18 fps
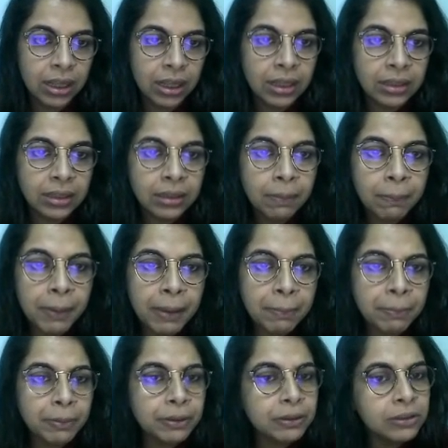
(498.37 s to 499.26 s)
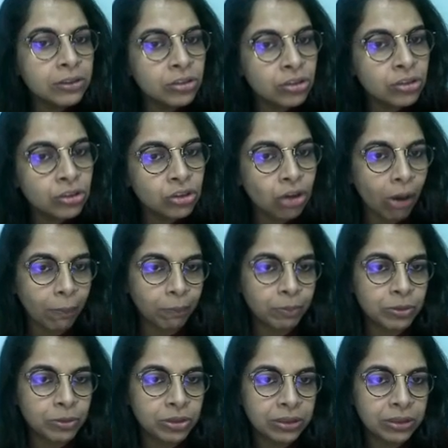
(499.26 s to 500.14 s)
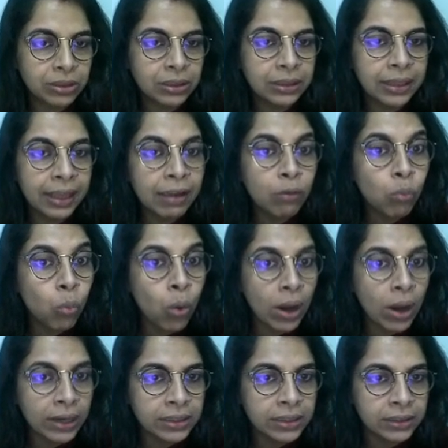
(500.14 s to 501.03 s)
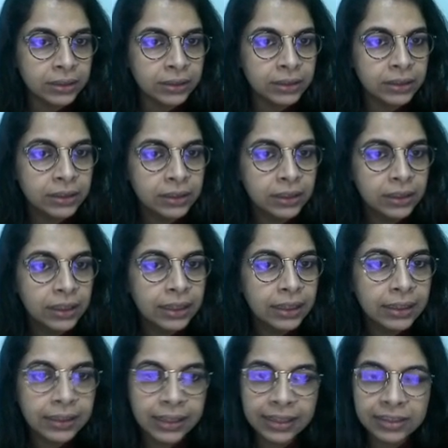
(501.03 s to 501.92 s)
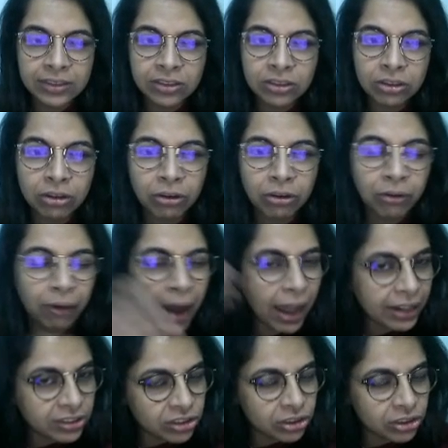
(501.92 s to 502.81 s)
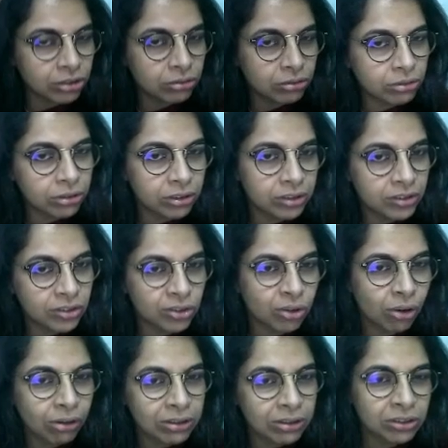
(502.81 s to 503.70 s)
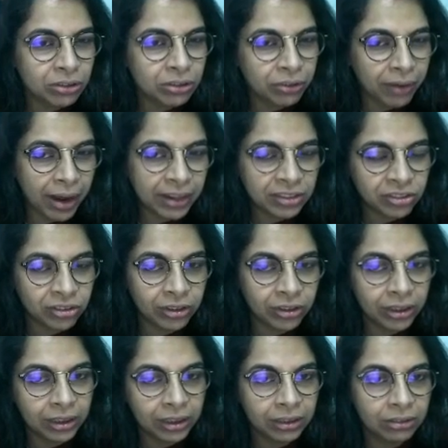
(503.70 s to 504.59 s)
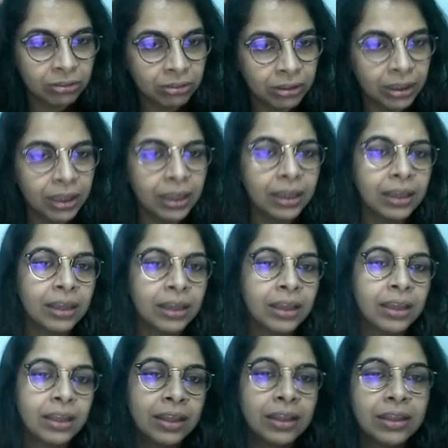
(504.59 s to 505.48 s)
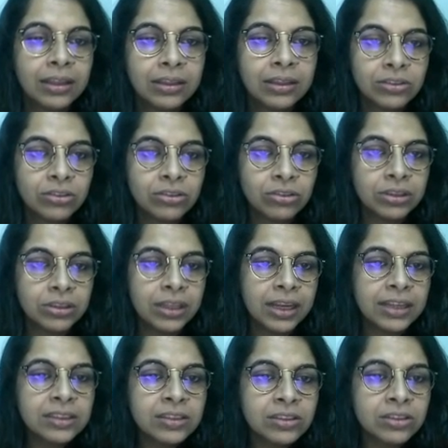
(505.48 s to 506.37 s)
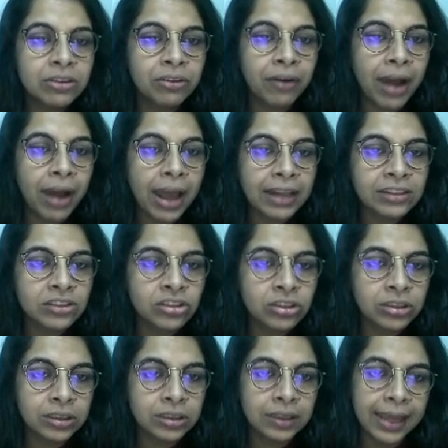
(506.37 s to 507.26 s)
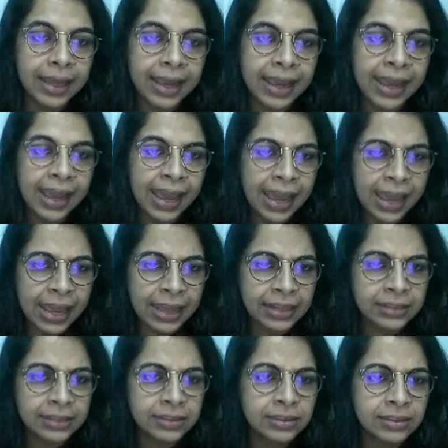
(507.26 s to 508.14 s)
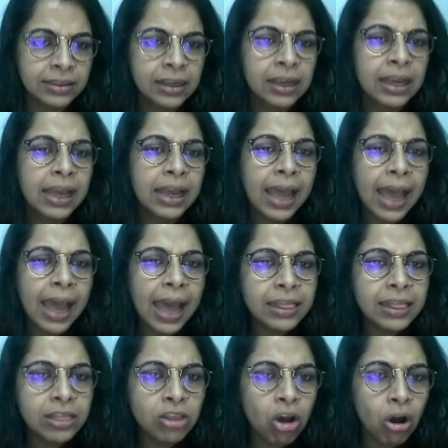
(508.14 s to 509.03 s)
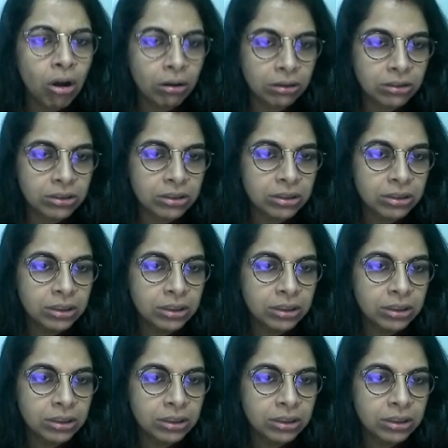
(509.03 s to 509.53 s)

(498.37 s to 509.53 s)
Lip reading: The people stopped. They wondered. They scratched. This is called scratching. Okay? So they scratched their heads and thought,